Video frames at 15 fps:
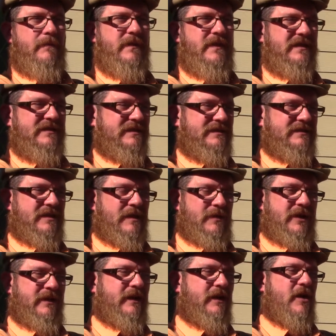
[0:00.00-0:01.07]
This is
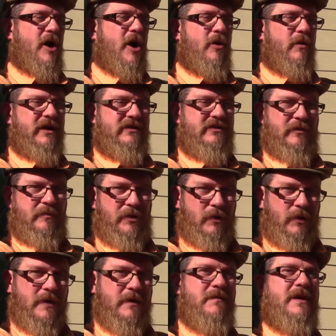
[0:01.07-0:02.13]
somebody that had always
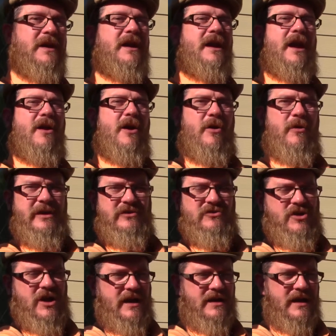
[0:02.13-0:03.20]
supported me and always
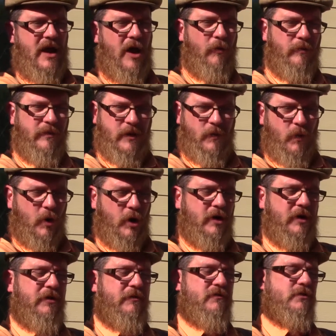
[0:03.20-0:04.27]
tried to help me
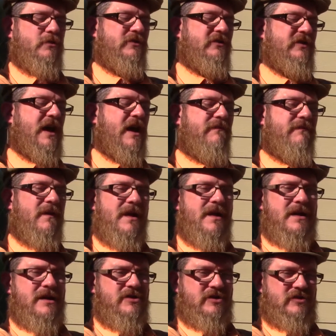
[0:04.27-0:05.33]
work through stuff.
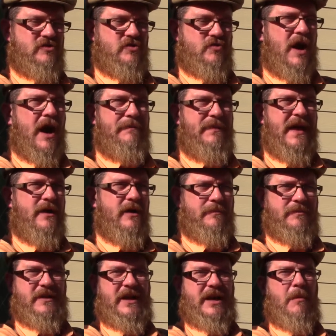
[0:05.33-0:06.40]
Just dropped that on
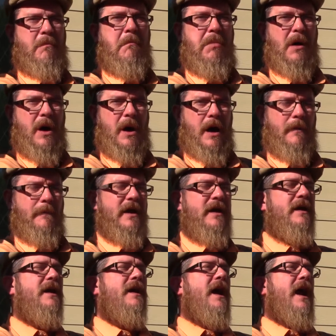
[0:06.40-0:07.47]
me like a bomb.
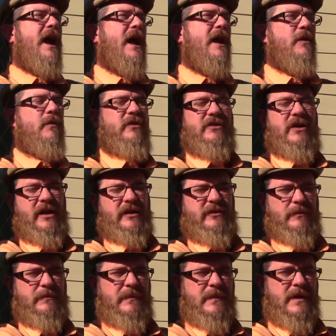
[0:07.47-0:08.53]
And it was
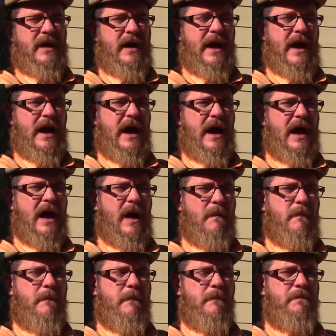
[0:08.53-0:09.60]
awesome.
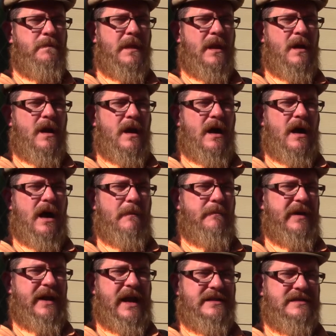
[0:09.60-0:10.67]

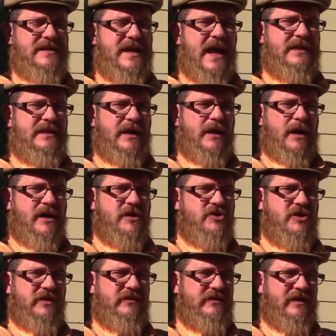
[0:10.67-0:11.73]
But I sat there and
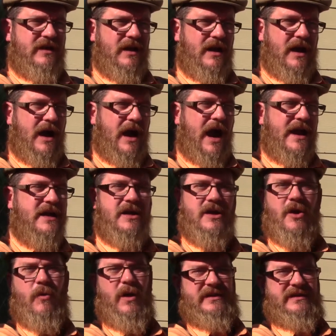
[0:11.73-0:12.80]
just, I didn't
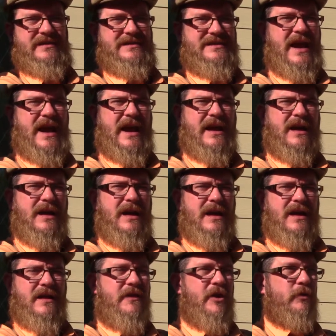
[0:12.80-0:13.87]
know what to say.
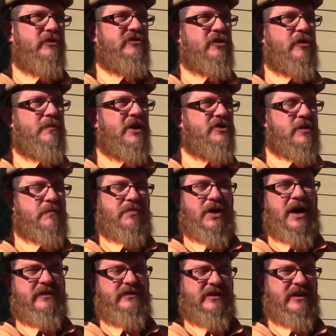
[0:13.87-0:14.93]
There was so much to
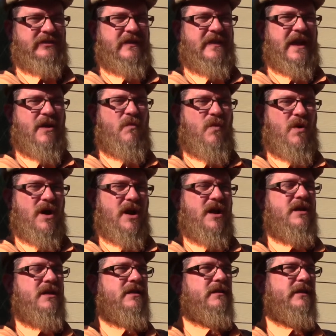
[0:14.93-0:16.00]
process in that
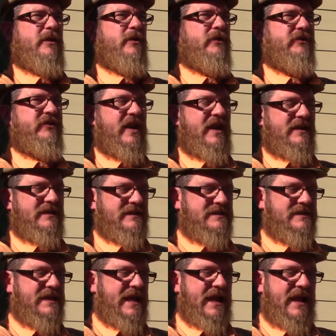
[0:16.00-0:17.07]
one little
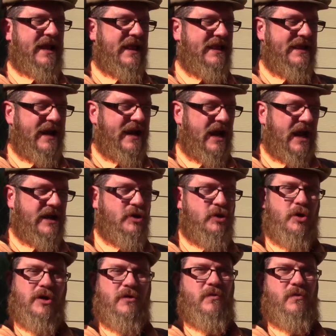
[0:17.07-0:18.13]
sentence that I
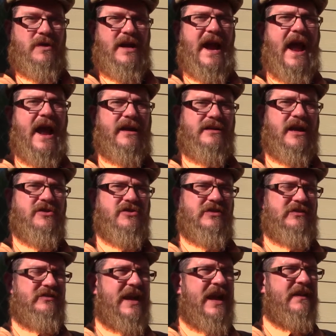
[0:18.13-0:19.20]
couldn't react. I
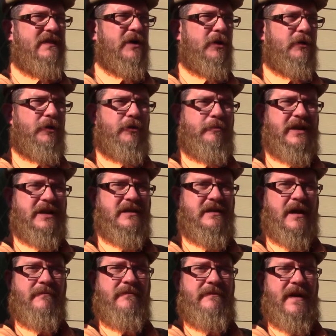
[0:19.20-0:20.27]
just sat there a little bit
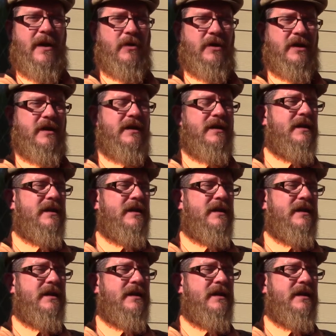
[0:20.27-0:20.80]
dumbfounded.